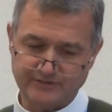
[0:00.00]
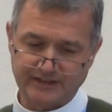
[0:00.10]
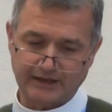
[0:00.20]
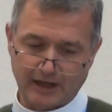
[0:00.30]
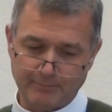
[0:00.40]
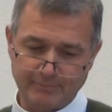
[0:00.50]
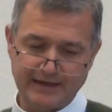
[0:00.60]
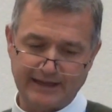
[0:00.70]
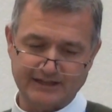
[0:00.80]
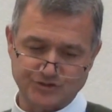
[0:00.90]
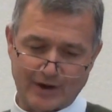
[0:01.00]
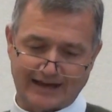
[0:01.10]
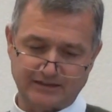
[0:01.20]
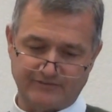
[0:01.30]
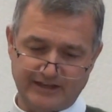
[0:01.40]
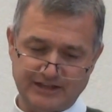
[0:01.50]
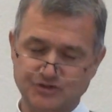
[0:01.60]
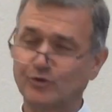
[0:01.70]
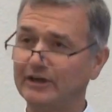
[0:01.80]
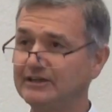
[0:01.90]
of incumbent extractive
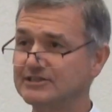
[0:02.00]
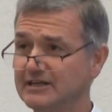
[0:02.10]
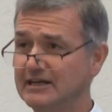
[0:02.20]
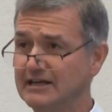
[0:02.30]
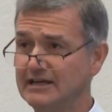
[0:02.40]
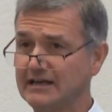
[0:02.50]
industries